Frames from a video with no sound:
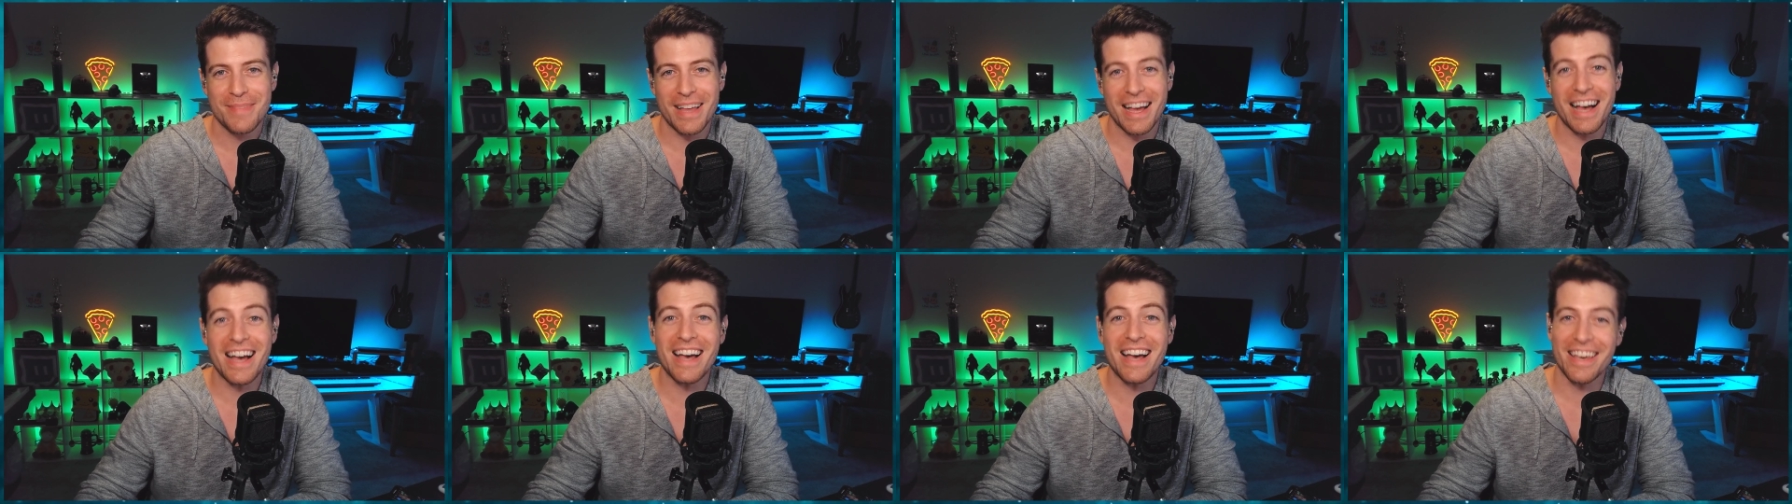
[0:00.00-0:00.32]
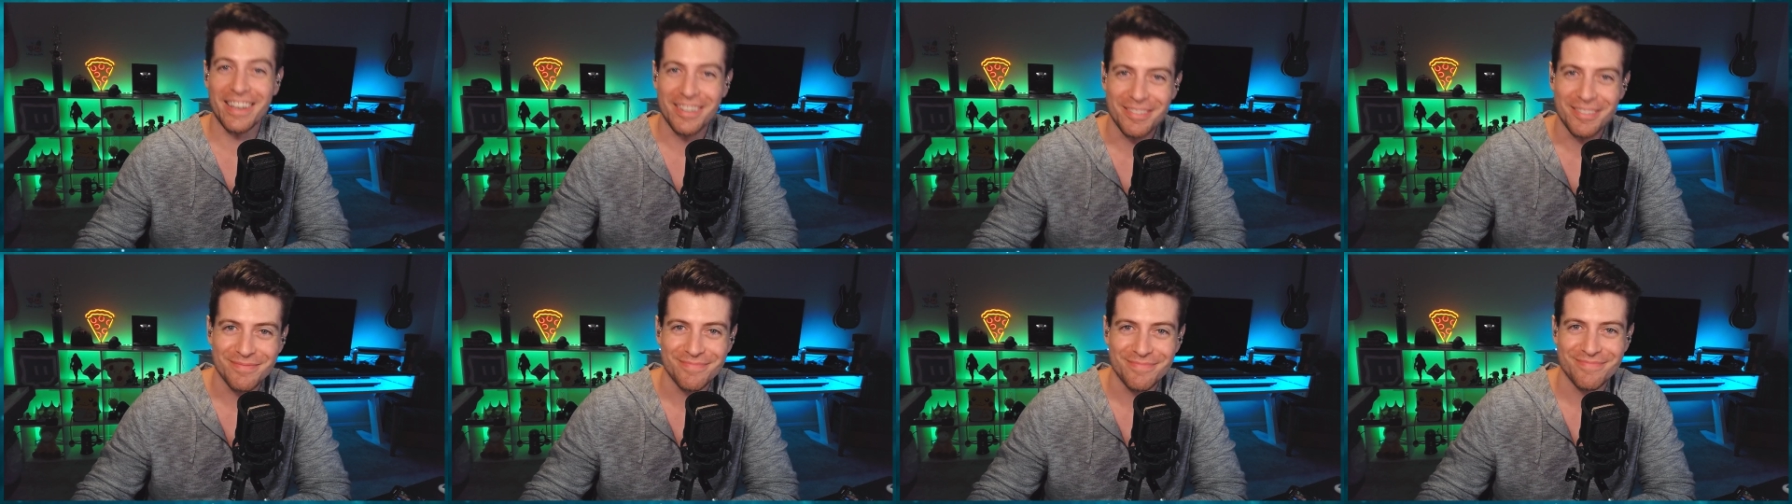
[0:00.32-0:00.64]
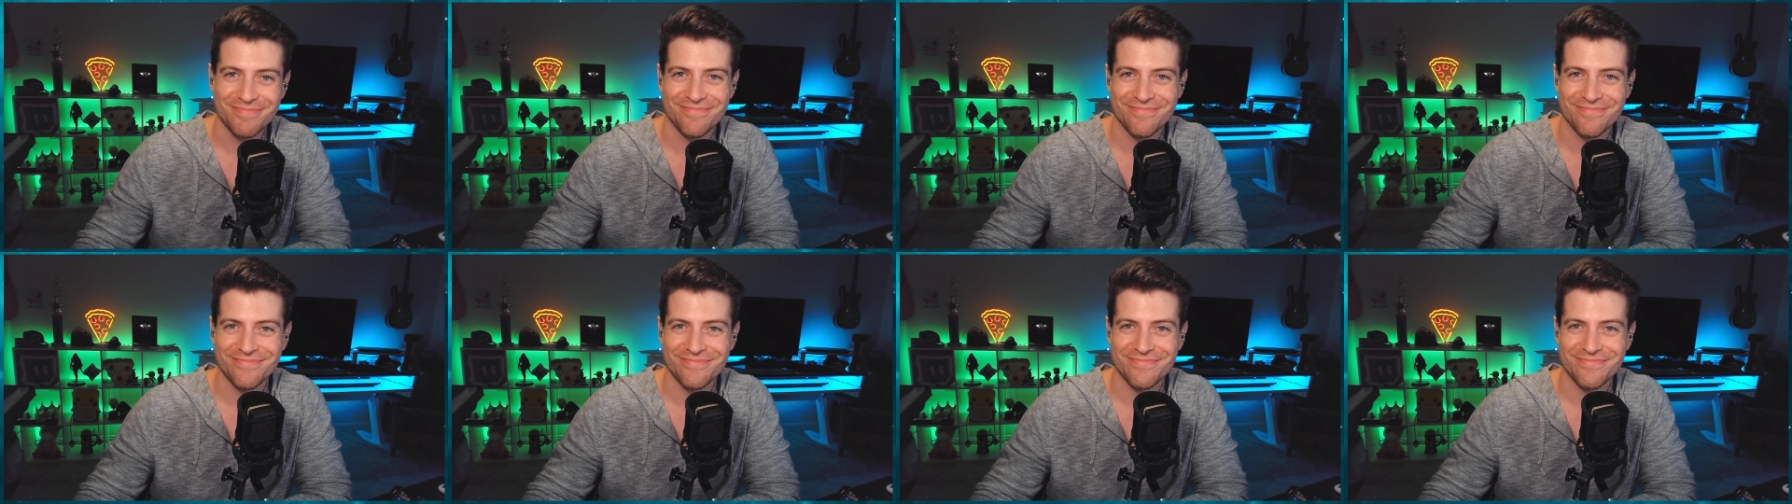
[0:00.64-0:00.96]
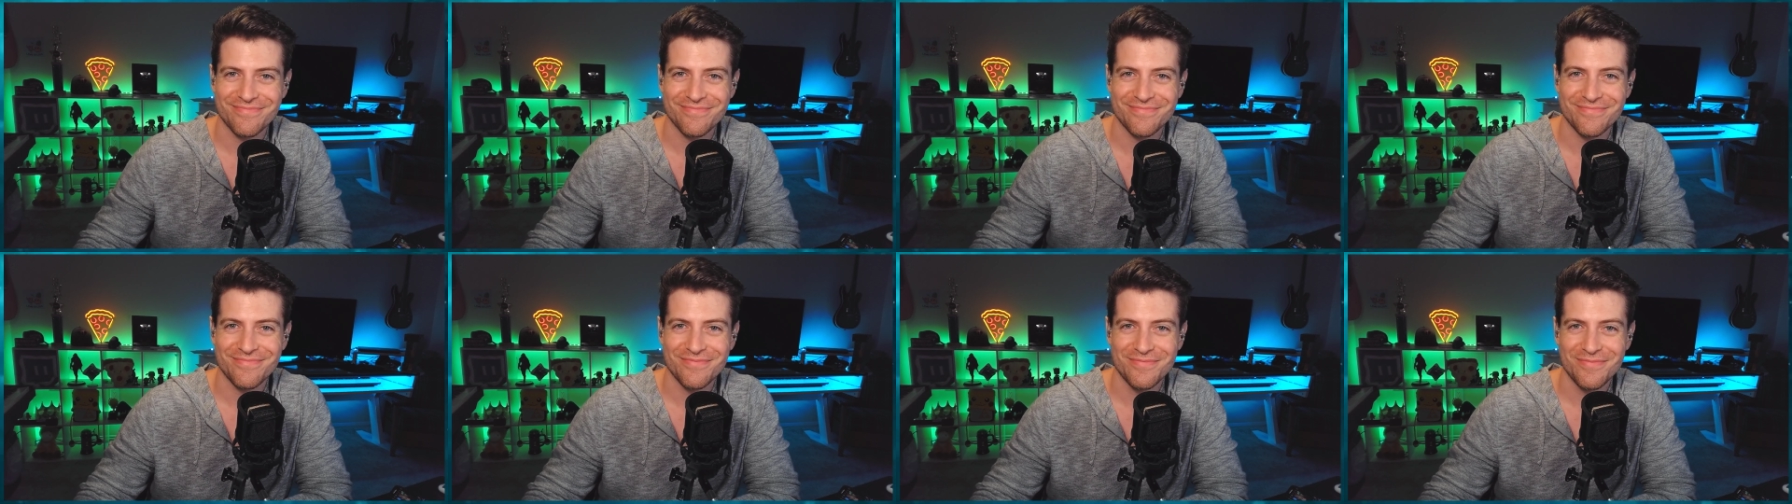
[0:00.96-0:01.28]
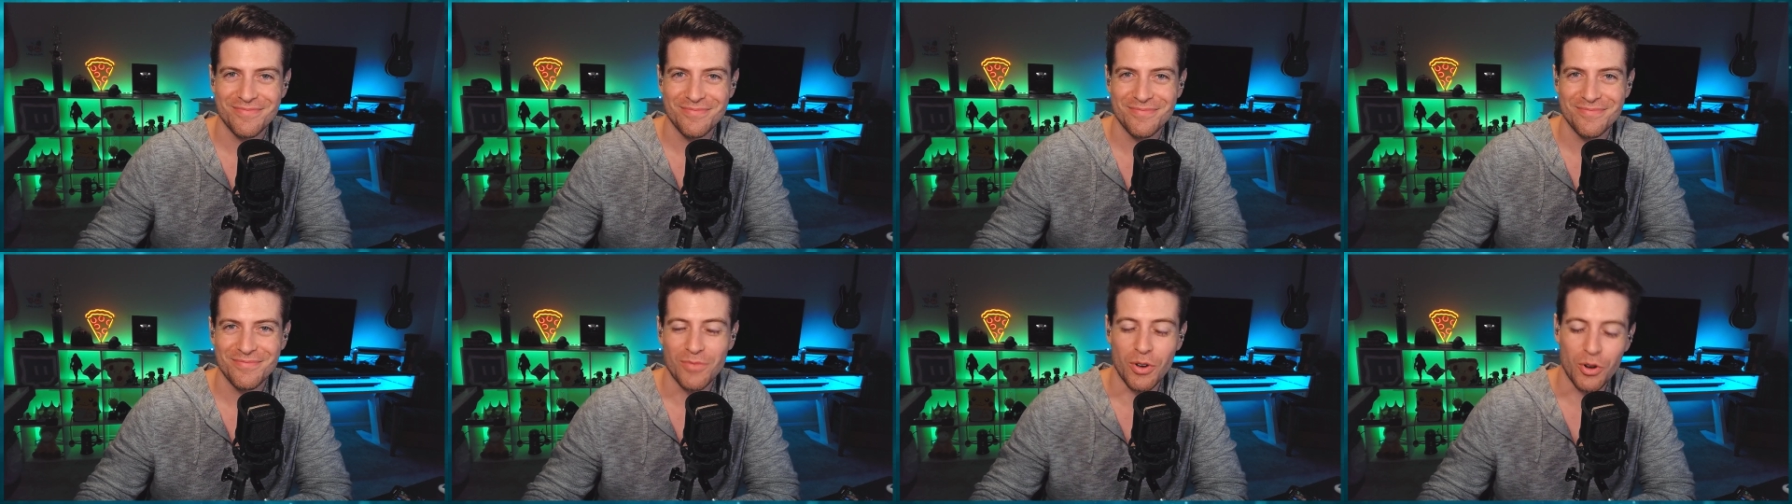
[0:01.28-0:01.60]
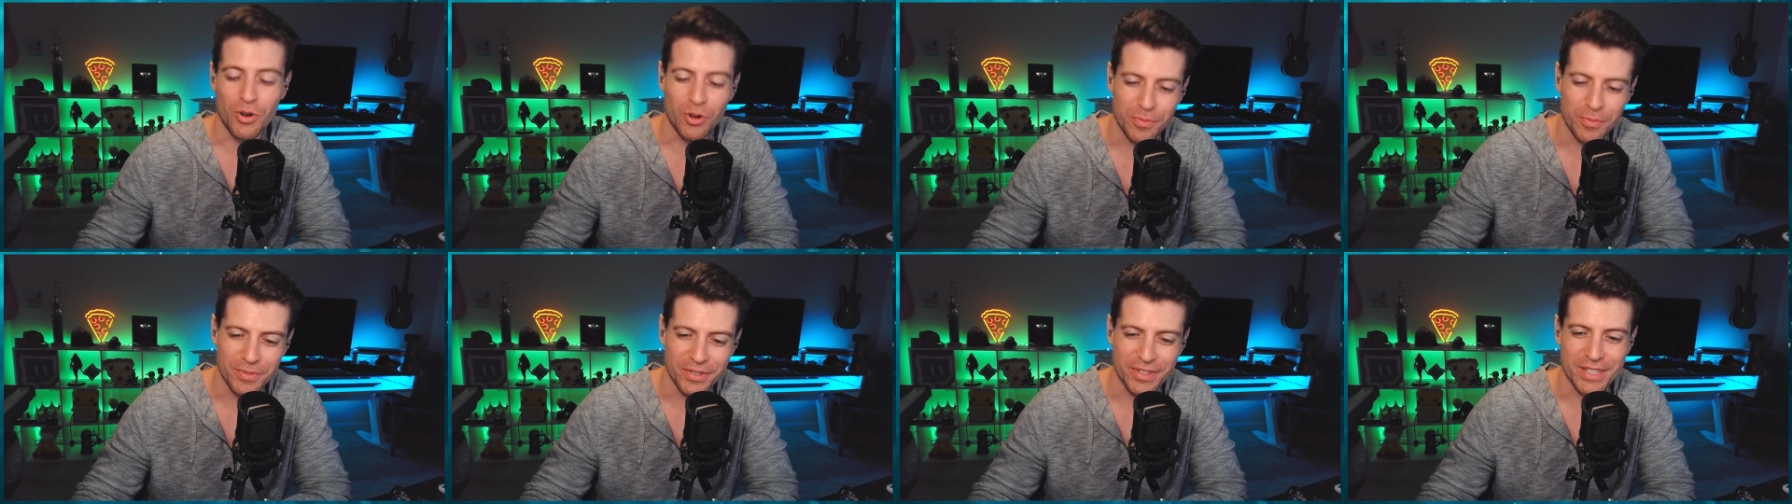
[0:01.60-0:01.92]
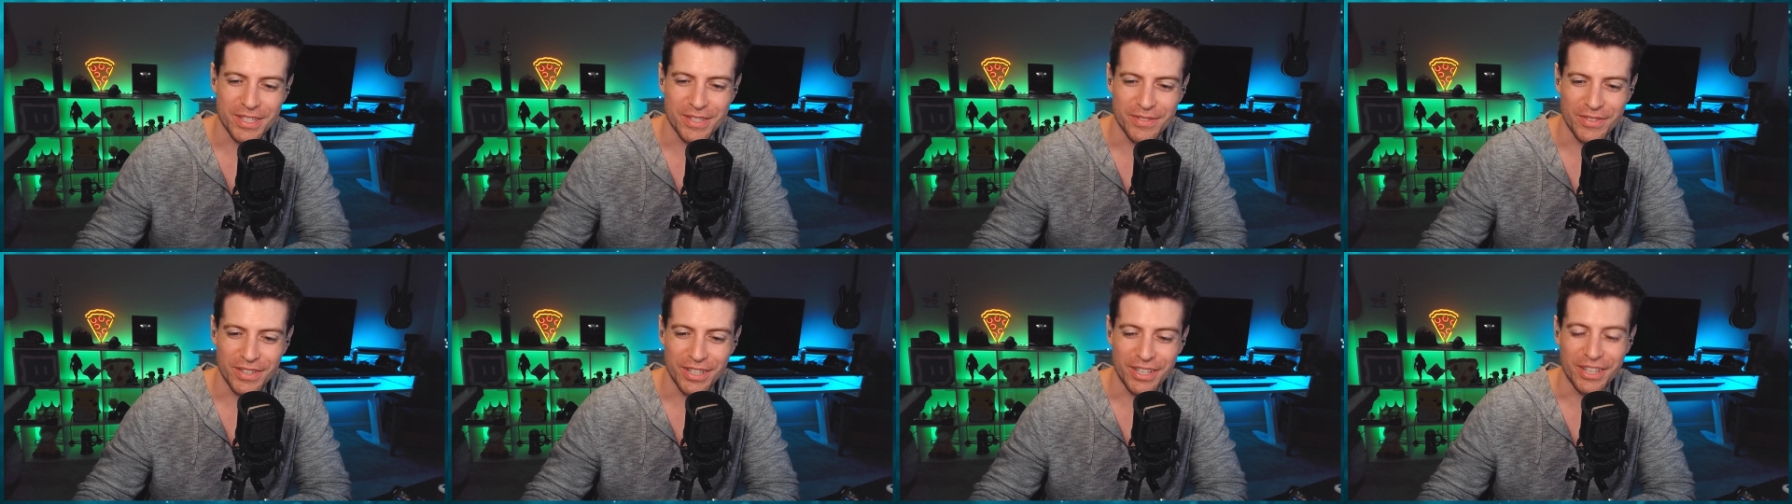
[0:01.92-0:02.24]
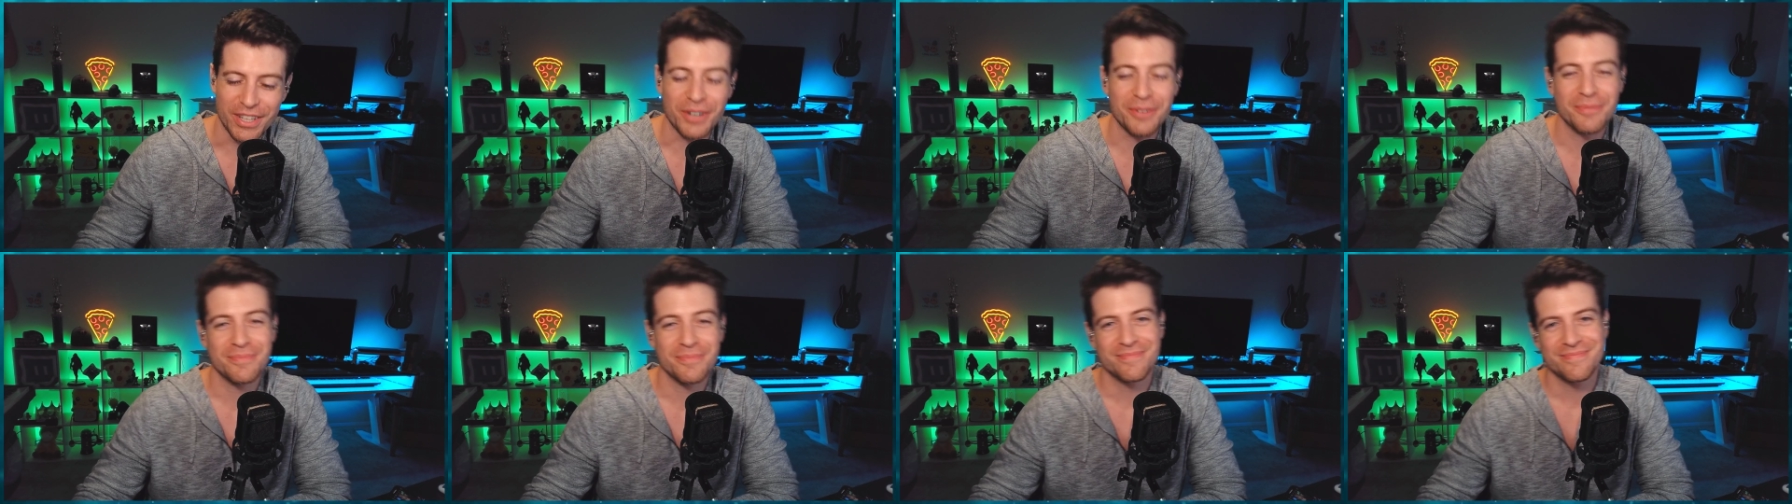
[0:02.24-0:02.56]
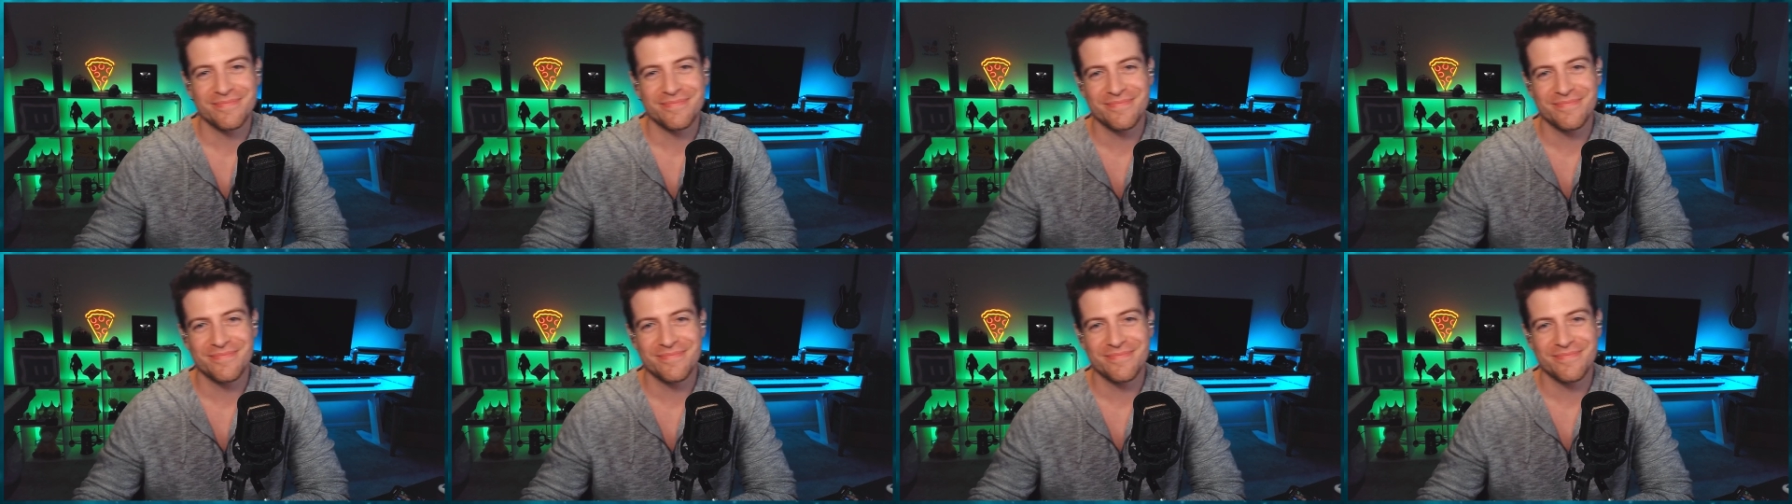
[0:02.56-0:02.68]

Hi, welcome to this video.